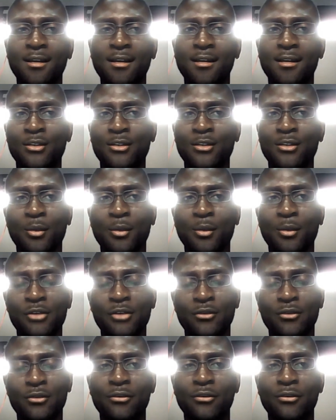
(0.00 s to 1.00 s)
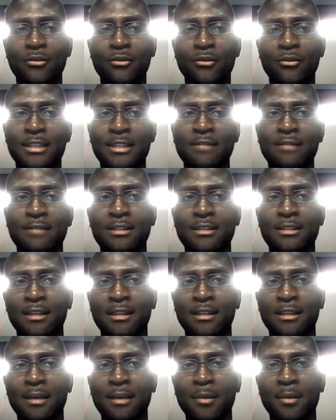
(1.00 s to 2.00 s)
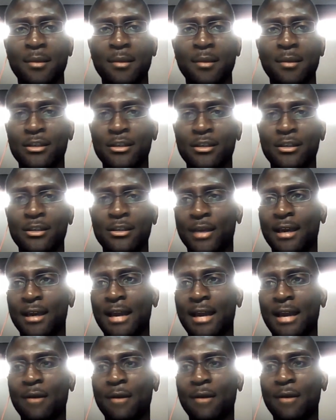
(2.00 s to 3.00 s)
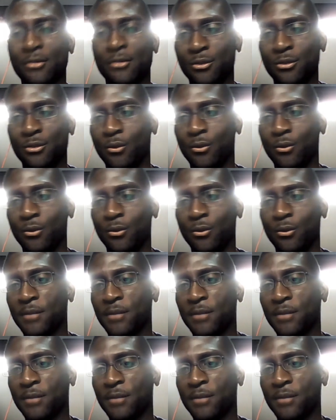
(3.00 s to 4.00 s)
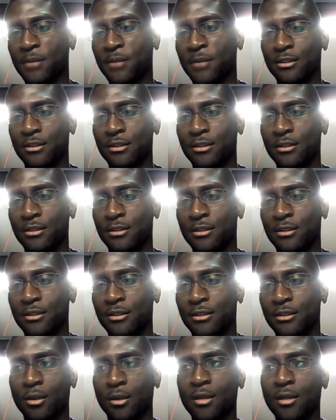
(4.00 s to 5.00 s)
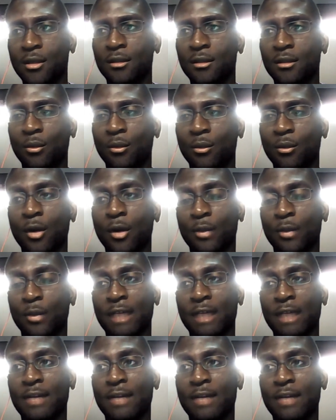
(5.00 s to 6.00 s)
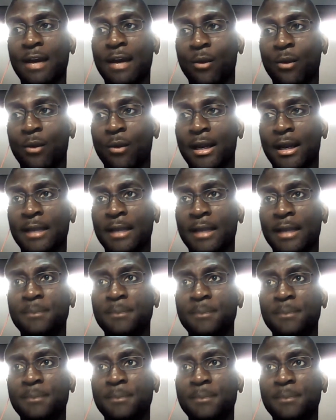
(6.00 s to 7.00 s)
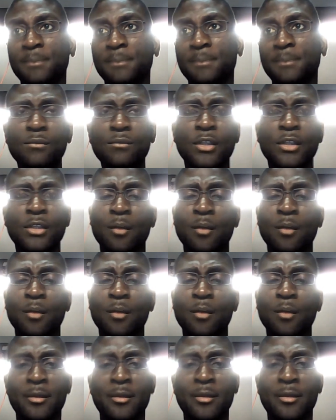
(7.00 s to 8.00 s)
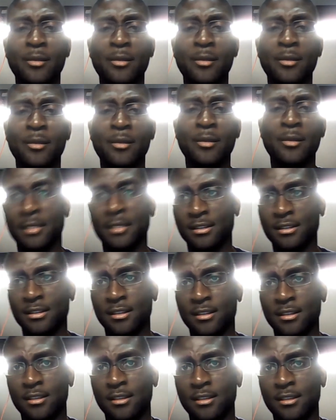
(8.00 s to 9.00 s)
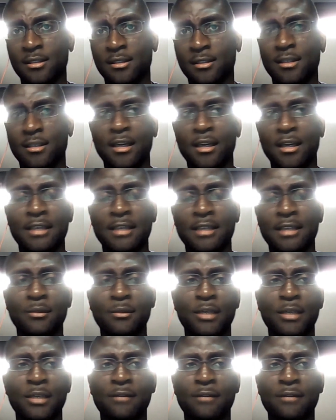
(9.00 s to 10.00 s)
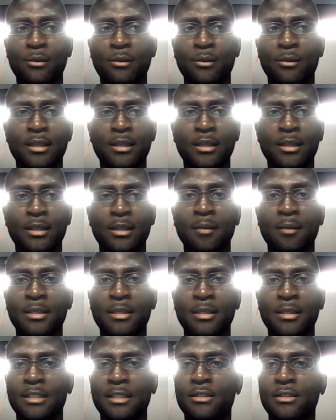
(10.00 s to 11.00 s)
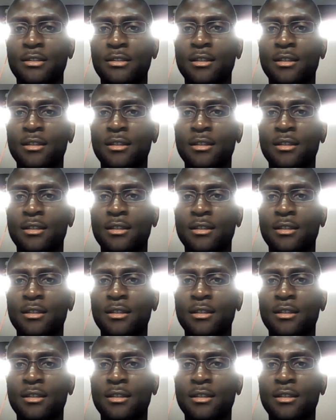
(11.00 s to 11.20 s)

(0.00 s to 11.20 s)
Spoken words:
there's not much room for creativity there. But then you get out of school and into the world we have now, where more people are starting businesses, even within companies,